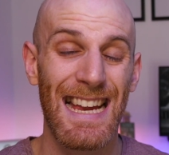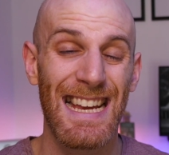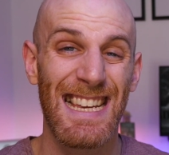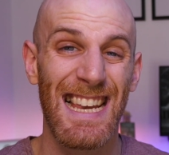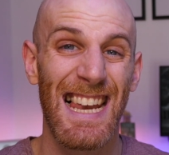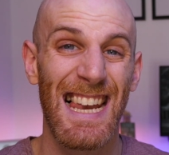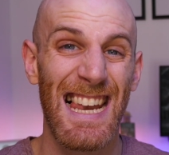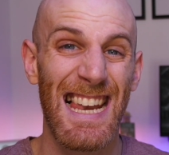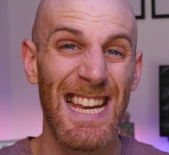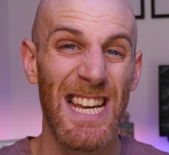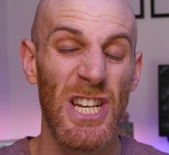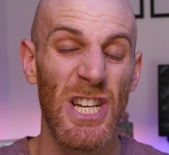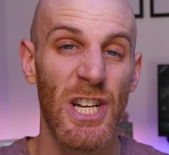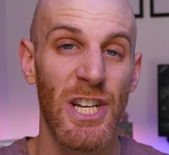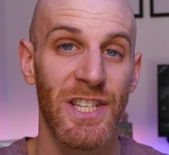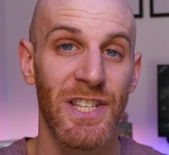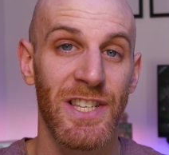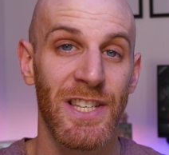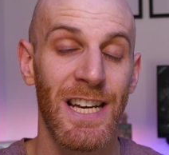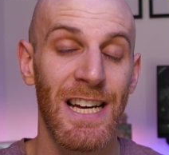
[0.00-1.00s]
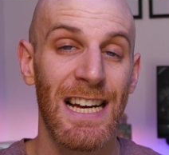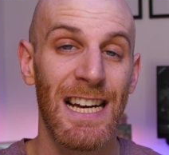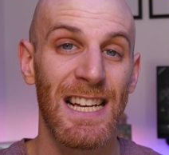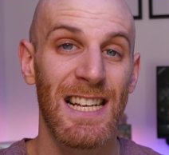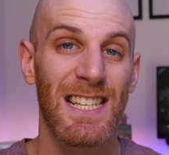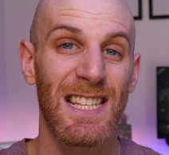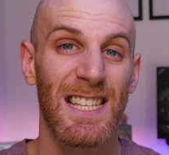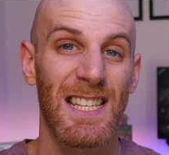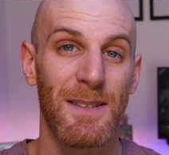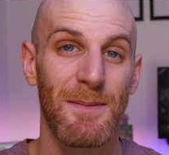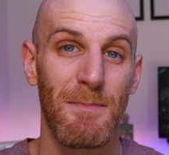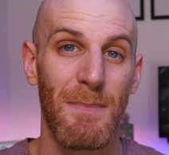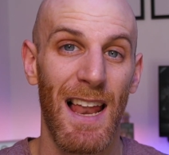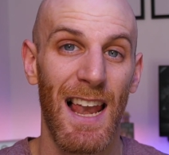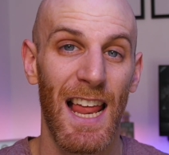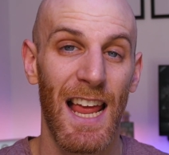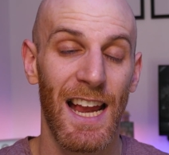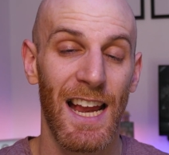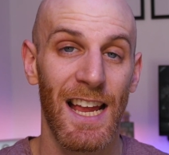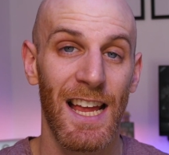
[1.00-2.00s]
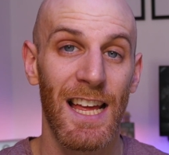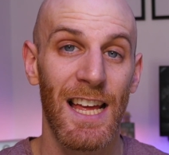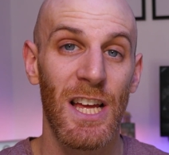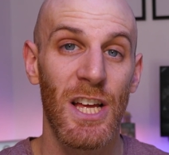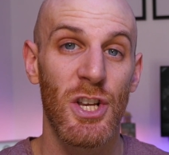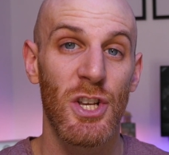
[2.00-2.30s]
a delicious smelling